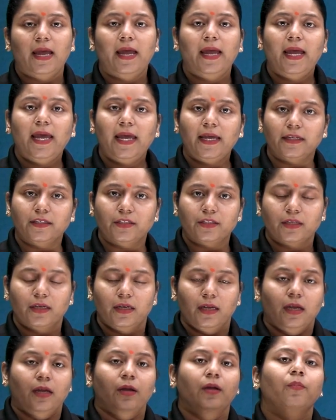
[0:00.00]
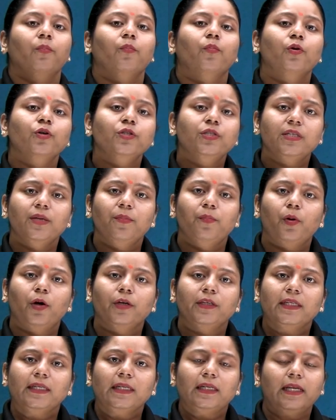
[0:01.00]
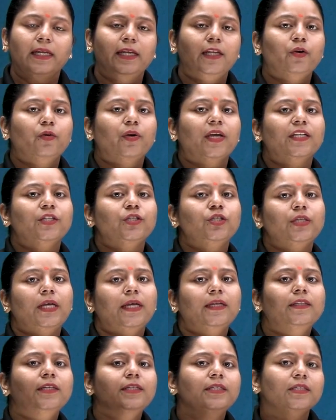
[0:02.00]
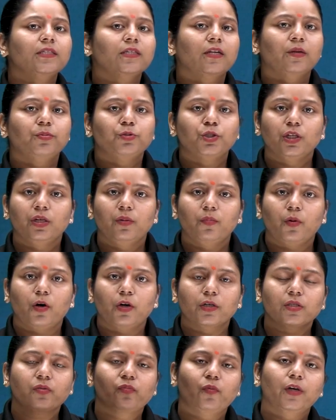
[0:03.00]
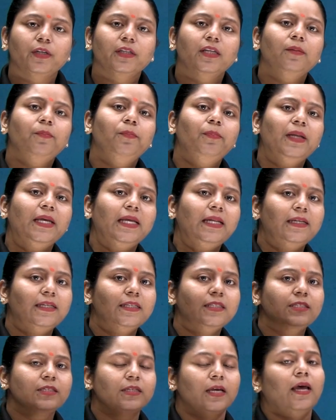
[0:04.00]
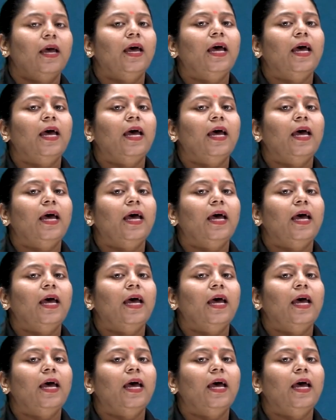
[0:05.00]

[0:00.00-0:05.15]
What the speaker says: And most importantly, you can check the description box for the playlist.